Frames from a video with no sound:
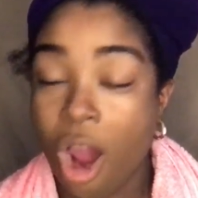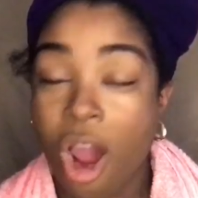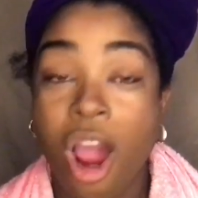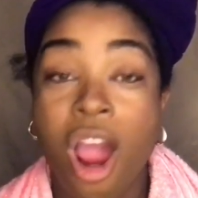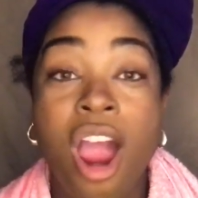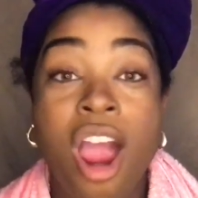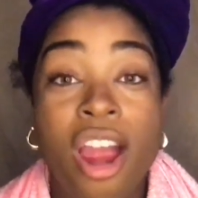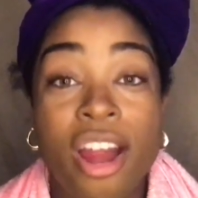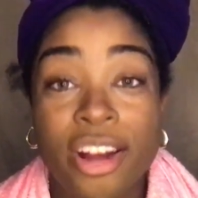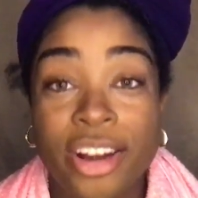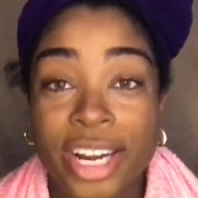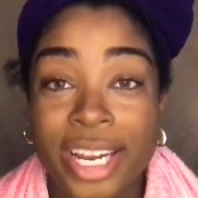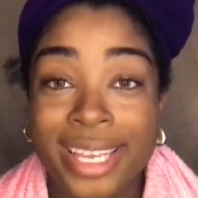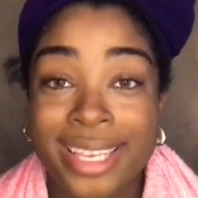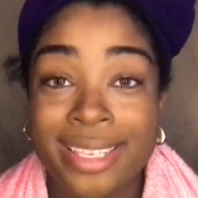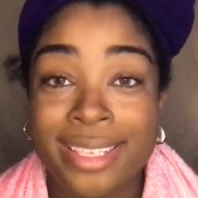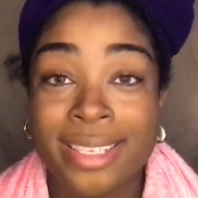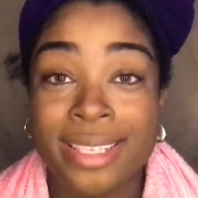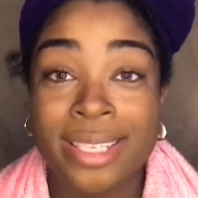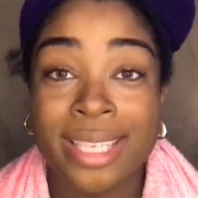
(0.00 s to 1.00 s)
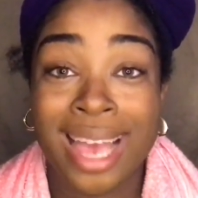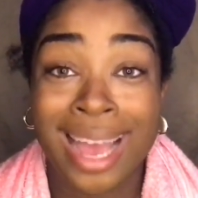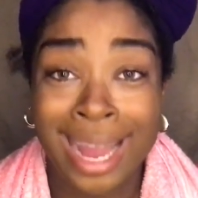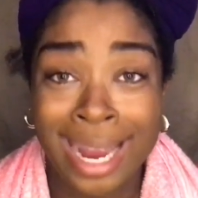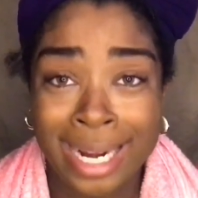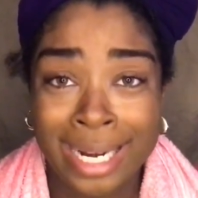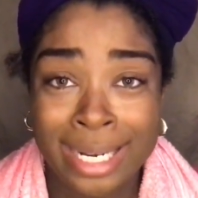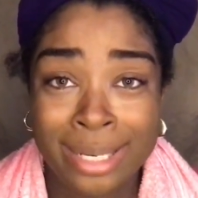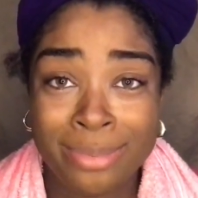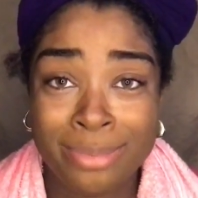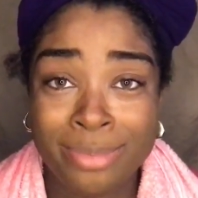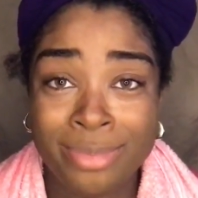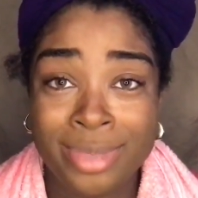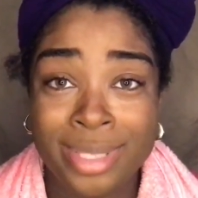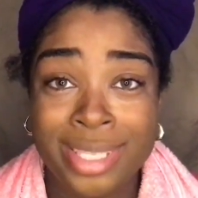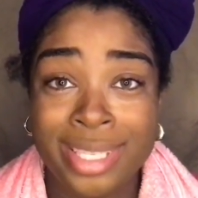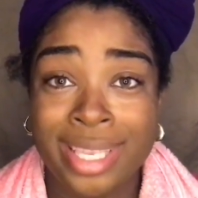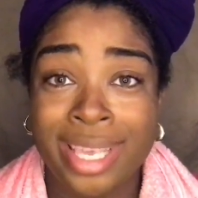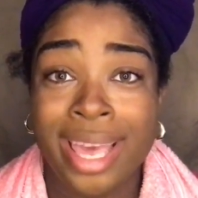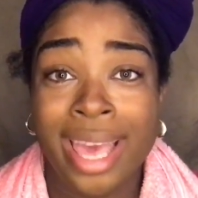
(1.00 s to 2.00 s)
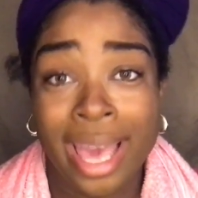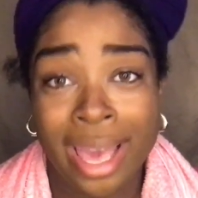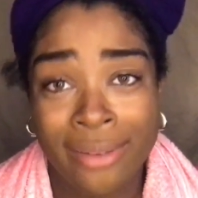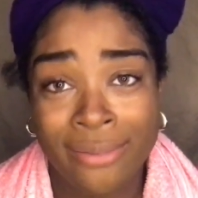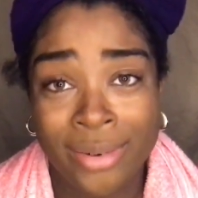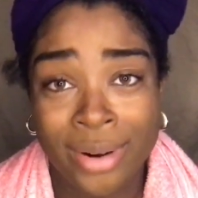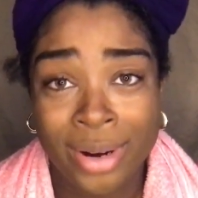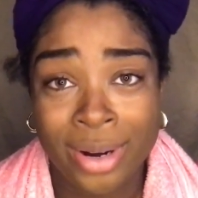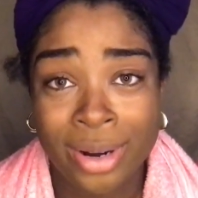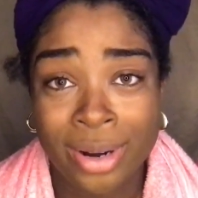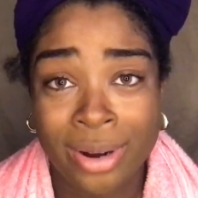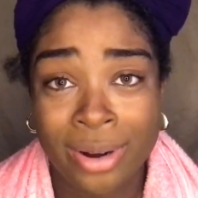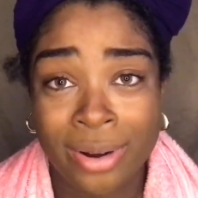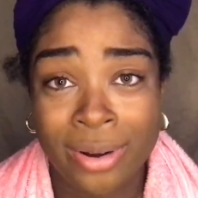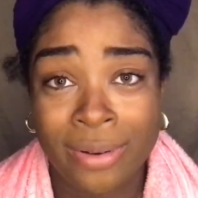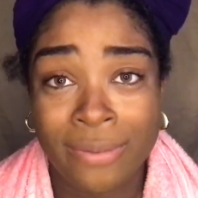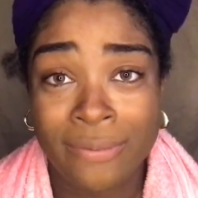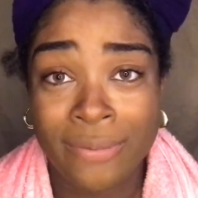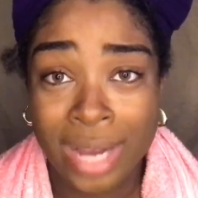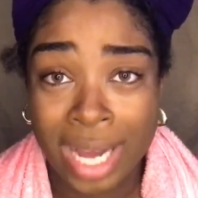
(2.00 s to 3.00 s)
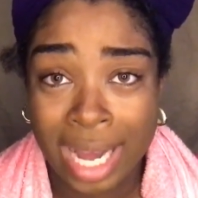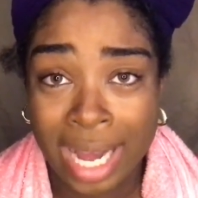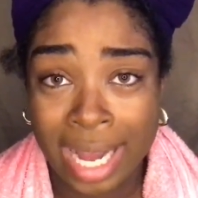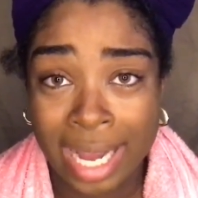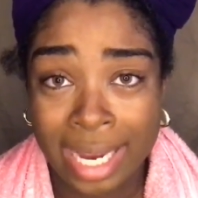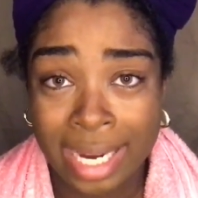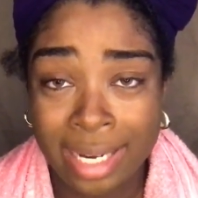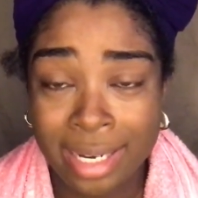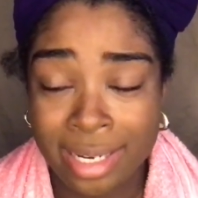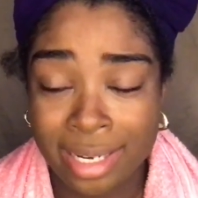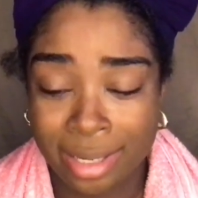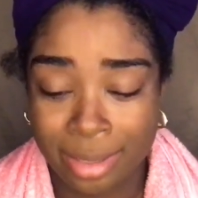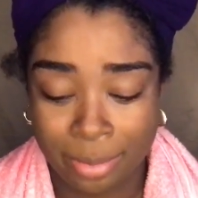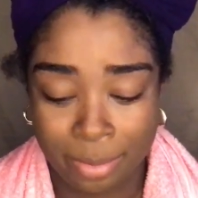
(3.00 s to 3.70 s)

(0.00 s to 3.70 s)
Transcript: hardest item to ever find.